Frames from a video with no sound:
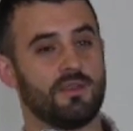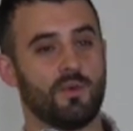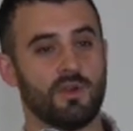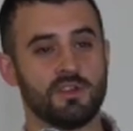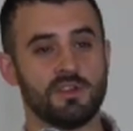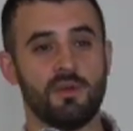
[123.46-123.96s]
the
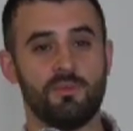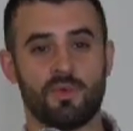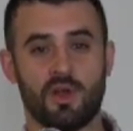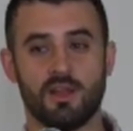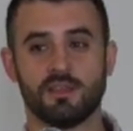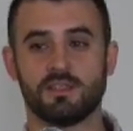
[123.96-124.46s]
workshop
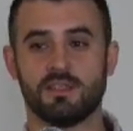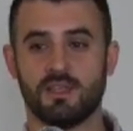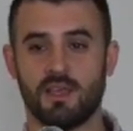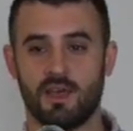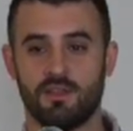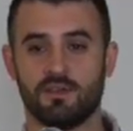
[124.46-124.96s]
brought
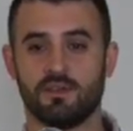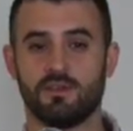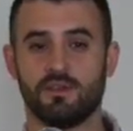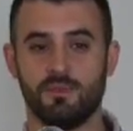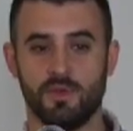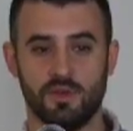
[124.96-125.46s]
together
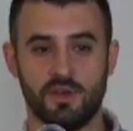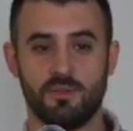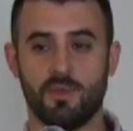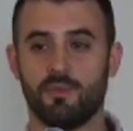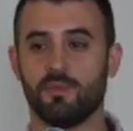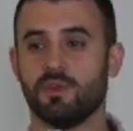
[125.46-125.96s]
community
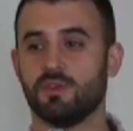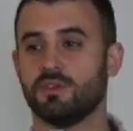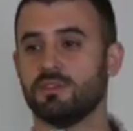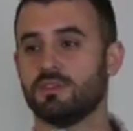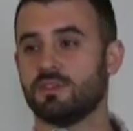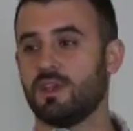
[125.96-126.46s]

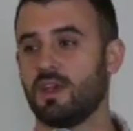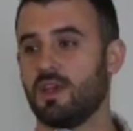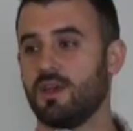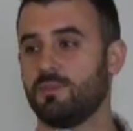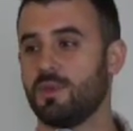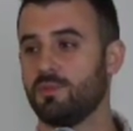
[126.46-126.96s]
members,
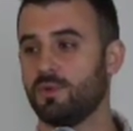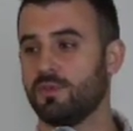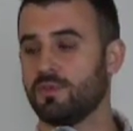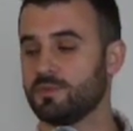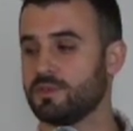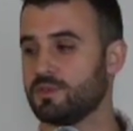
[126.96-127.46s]
uh, people
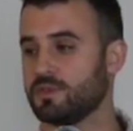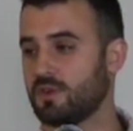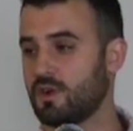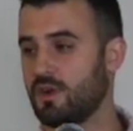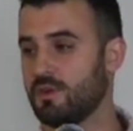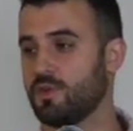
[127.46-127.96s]
from social
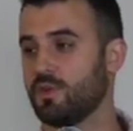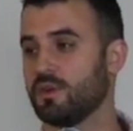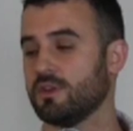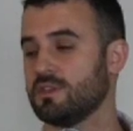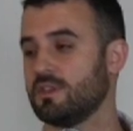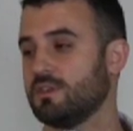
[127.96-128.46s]
economy
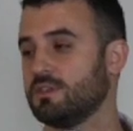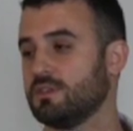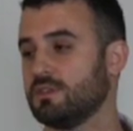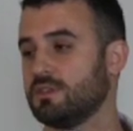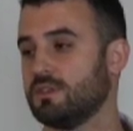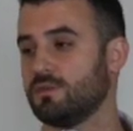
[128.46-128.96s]

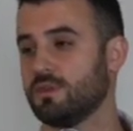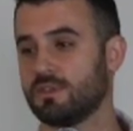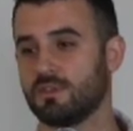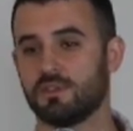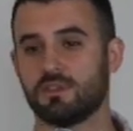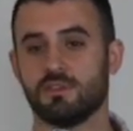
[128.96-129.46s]
organizations, and
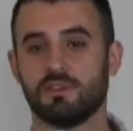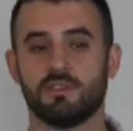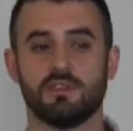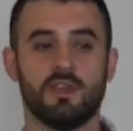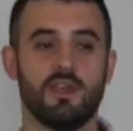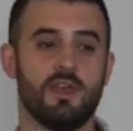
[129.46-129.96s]

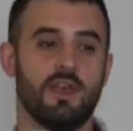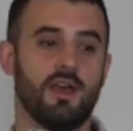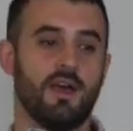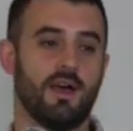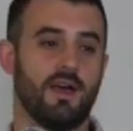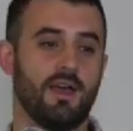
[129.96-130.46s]
researchers.
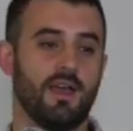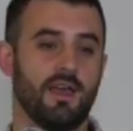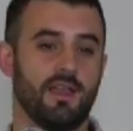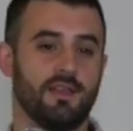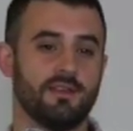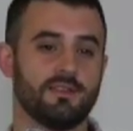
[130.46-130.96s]
Uh,
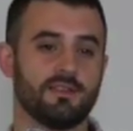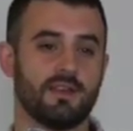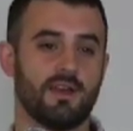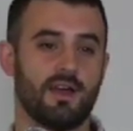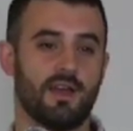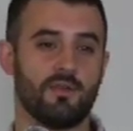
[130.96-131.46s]
and
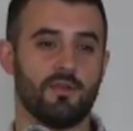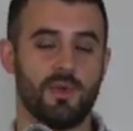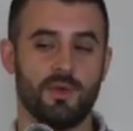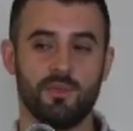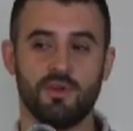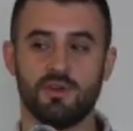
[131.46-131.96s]
I
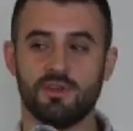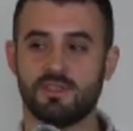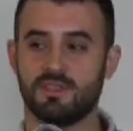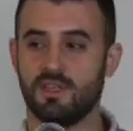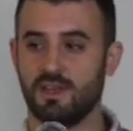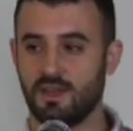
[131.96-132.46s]
remember
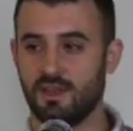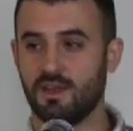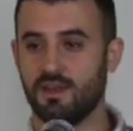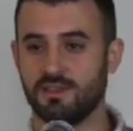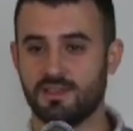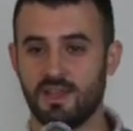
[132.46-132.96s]
sitting
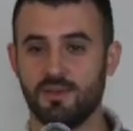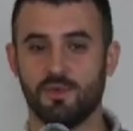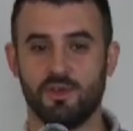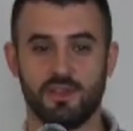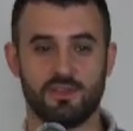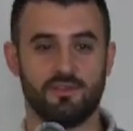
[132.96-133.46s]
at a
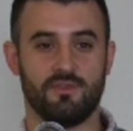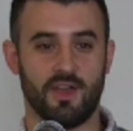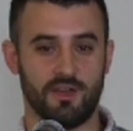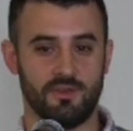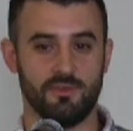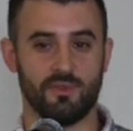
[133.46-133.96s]
table at the
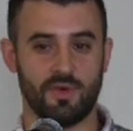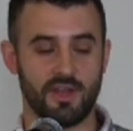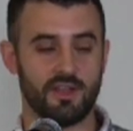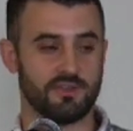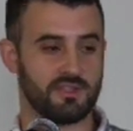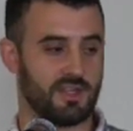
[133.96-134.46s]
final
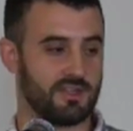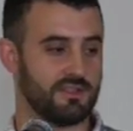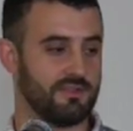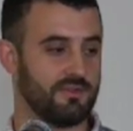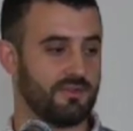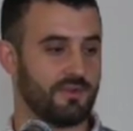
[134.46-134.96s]
breakout
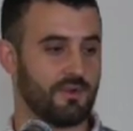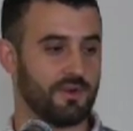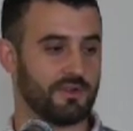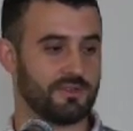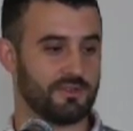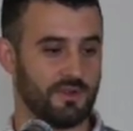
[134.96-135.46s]
session
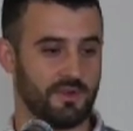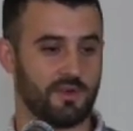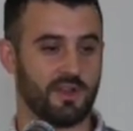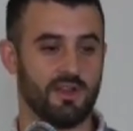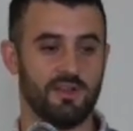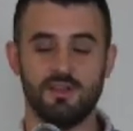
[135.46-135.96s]
for
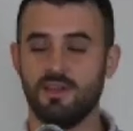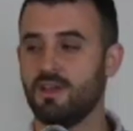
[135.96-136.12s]
SERNNoCa.